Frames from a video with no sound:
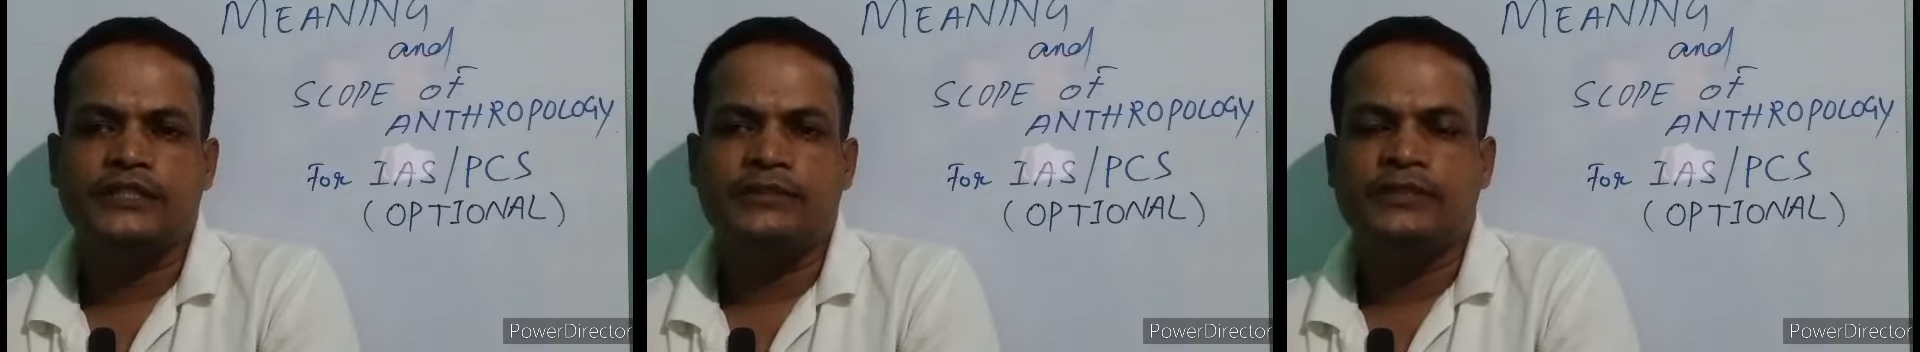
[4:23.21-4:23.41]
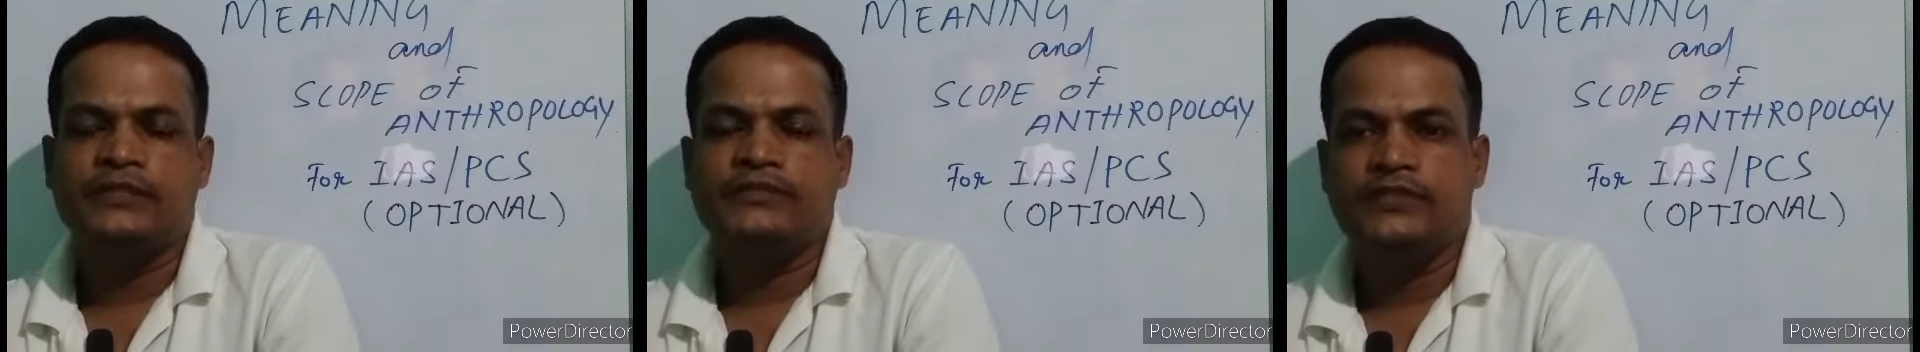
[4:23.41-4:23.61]

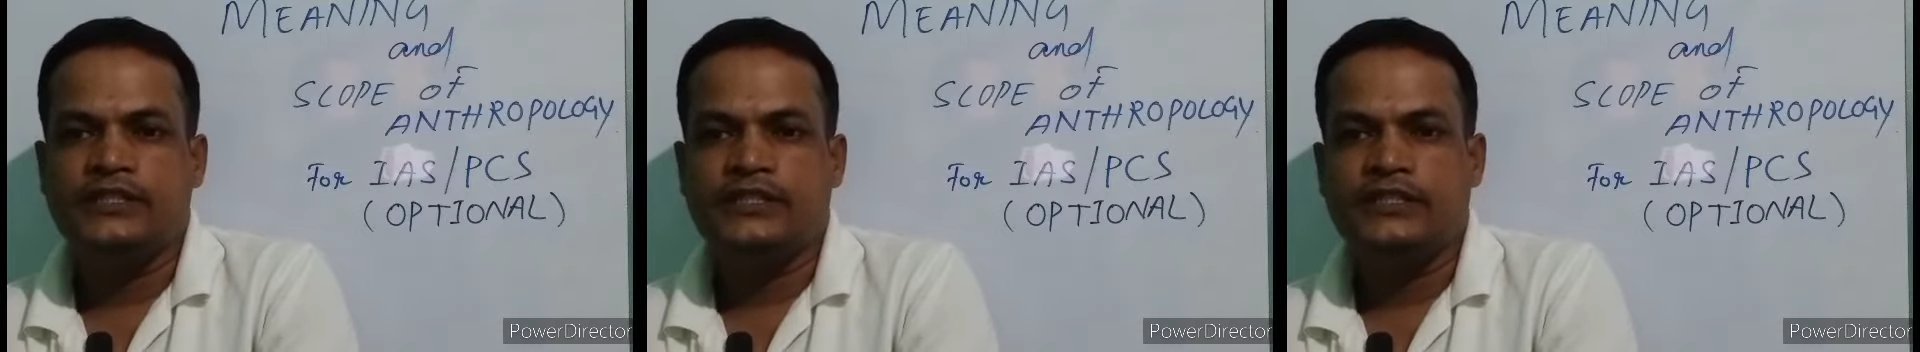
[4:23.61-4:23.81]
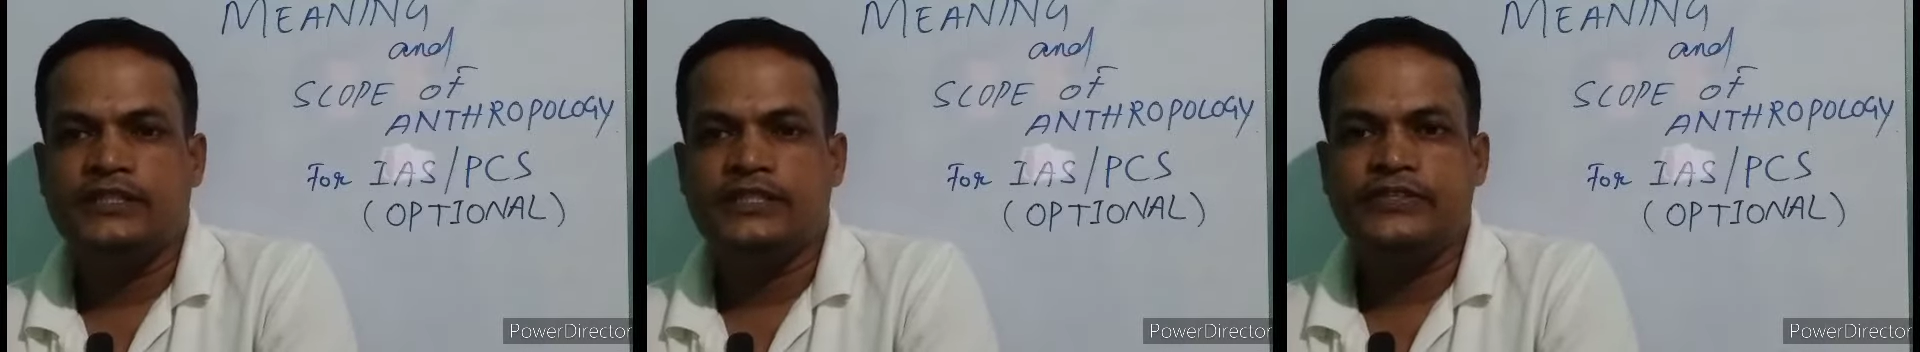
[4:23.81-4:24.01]
it may
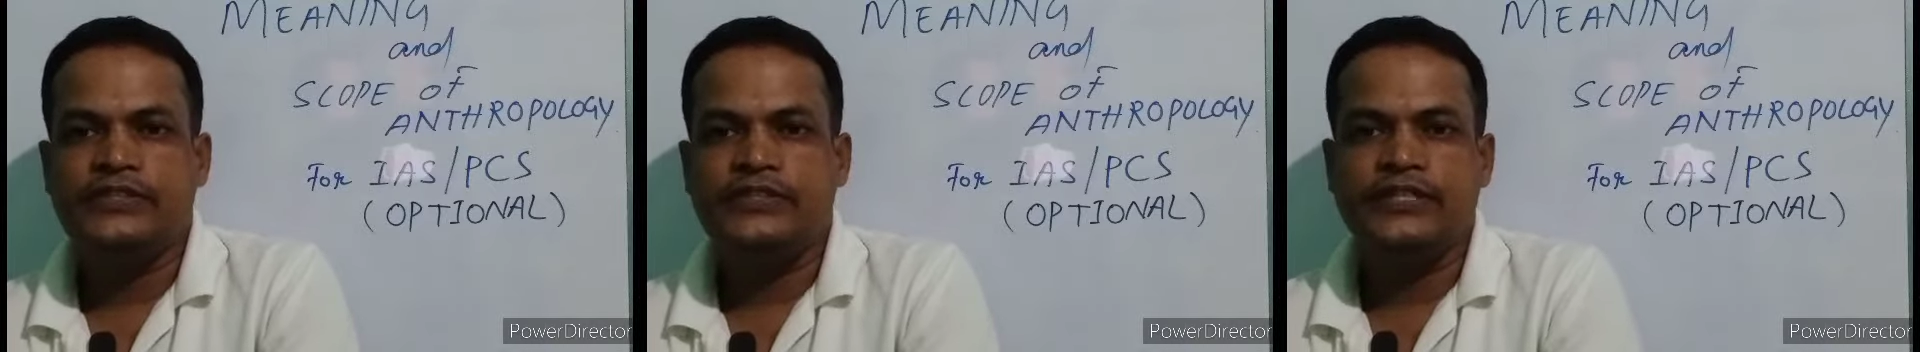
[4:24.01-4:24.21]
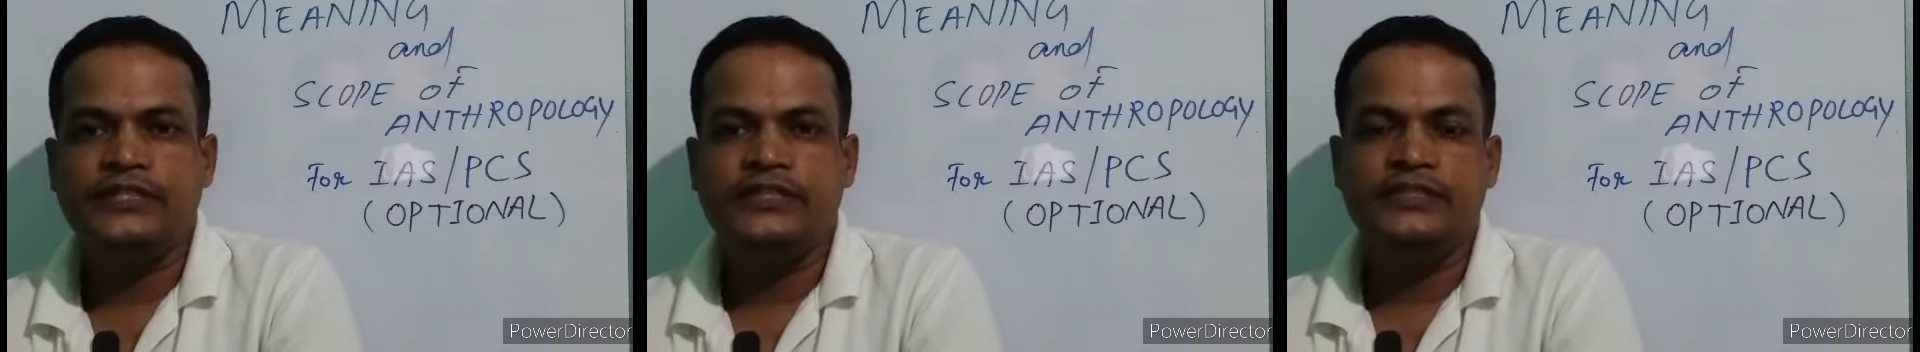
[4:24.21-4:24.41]
be. Is
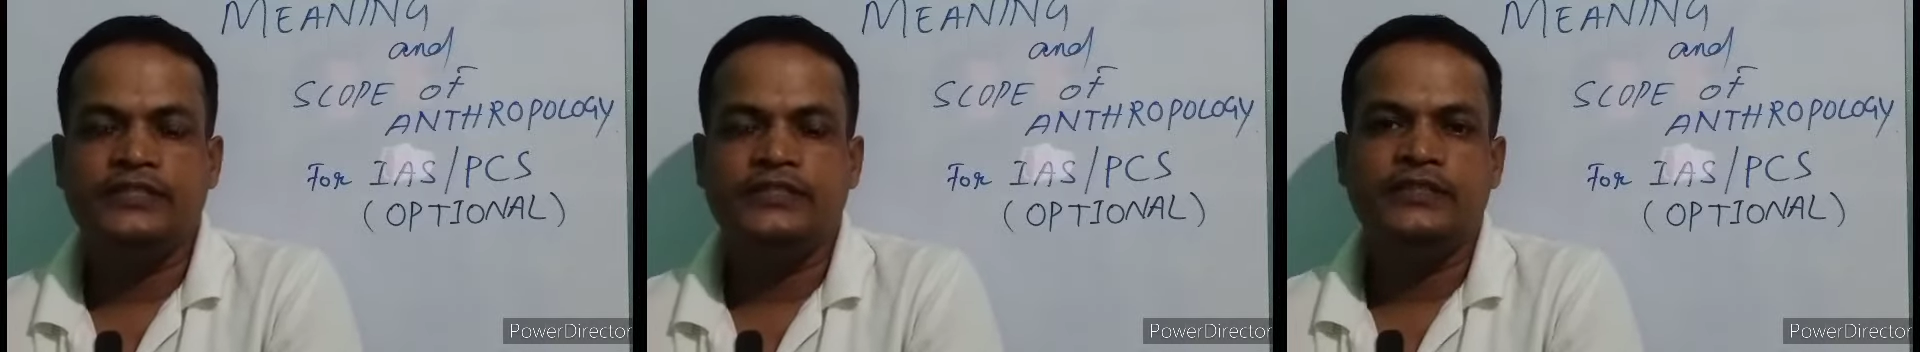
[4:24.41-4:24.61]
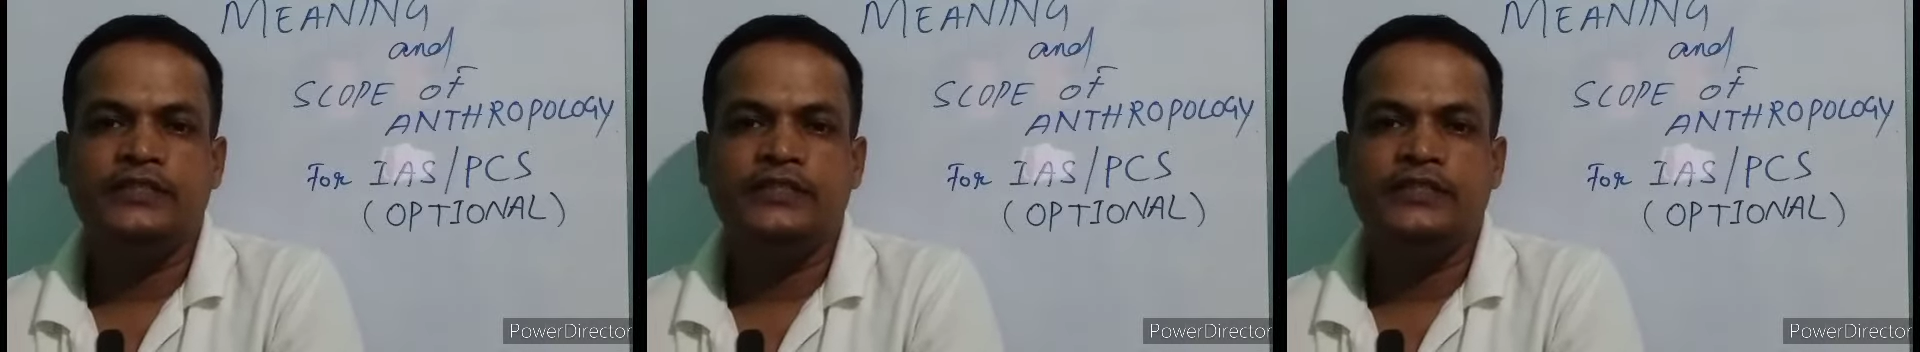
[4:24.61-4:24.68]
it right?